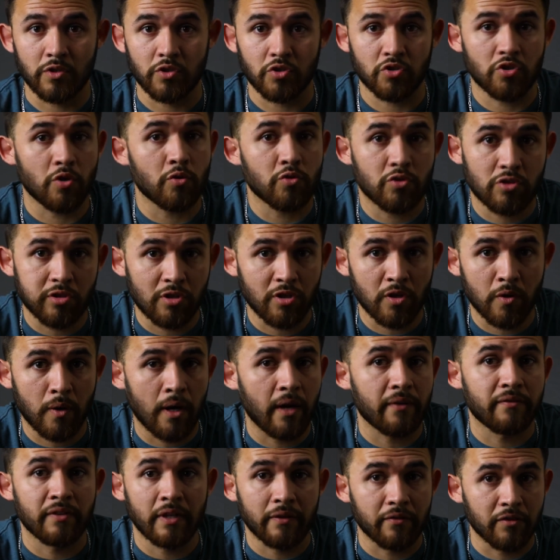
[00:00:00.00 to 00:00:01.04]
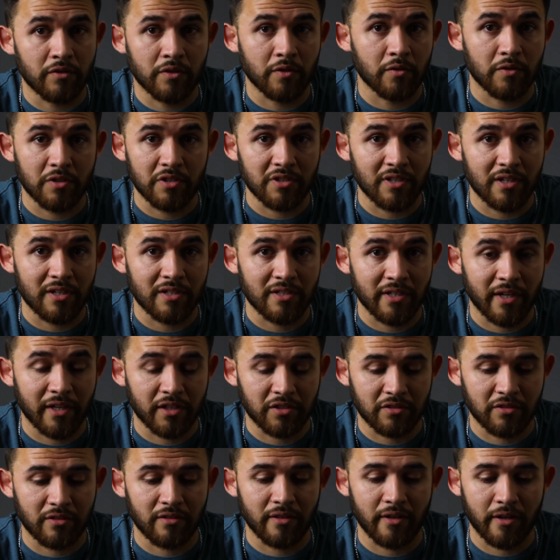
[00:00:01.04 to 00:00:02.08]
so slow I've never noticed that it's
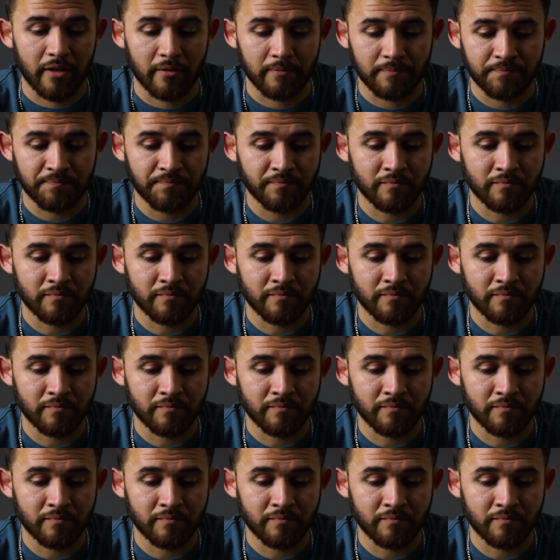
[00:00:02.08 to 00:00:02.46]
actually there.